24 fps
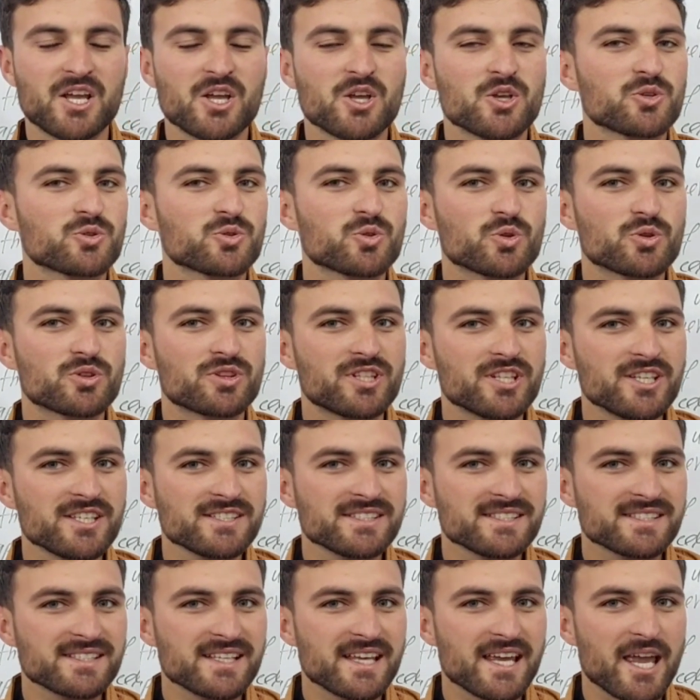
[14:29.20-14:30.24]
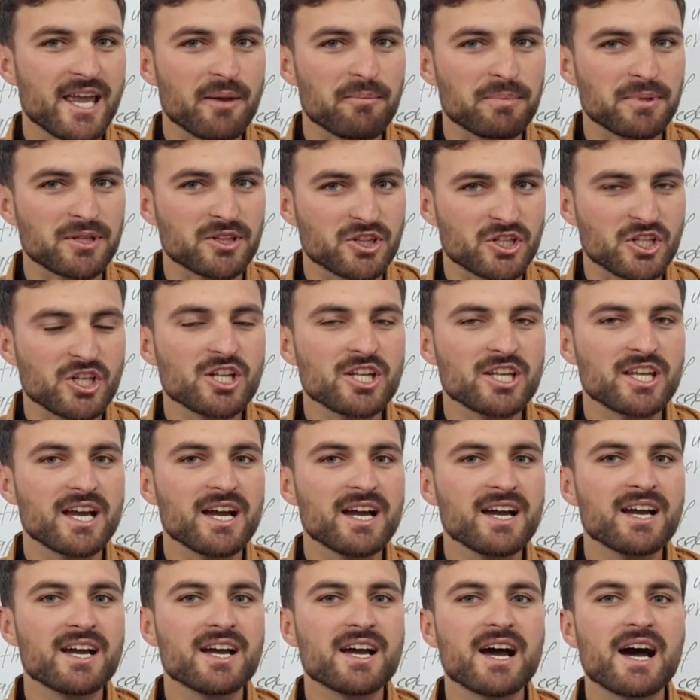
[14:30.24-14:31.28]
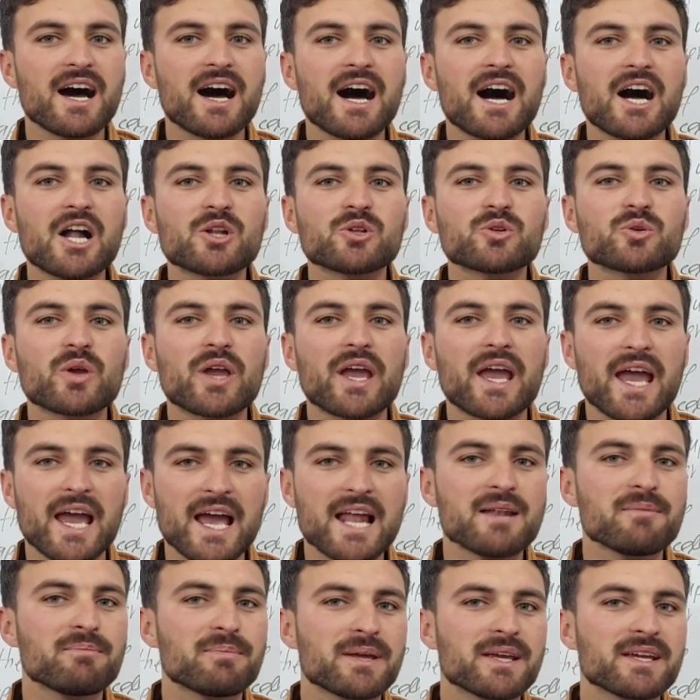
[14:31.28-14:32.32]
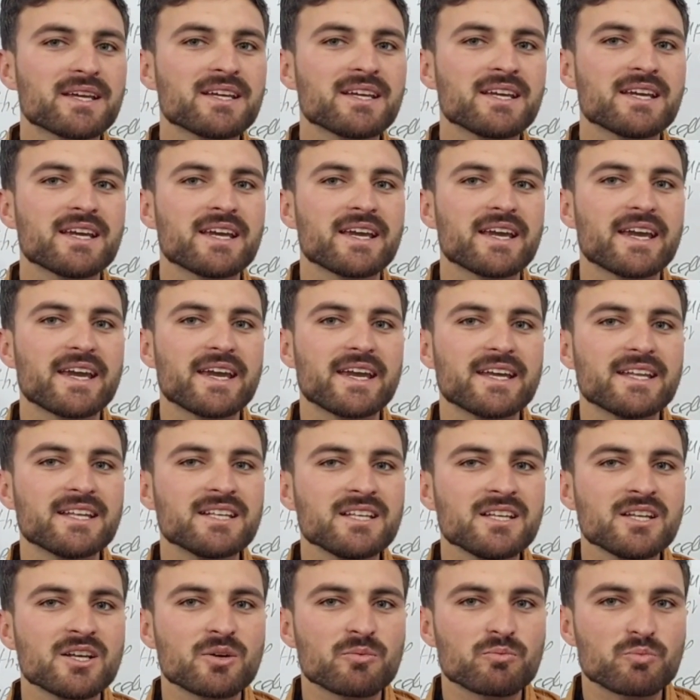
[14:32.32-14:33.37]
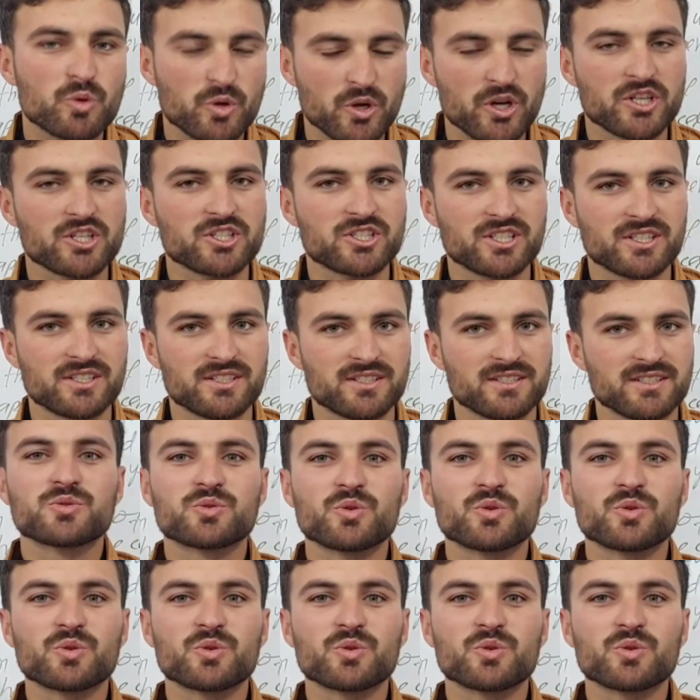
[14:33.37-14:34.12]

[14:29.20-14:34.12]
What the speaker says: So this epithelia also helping in protection.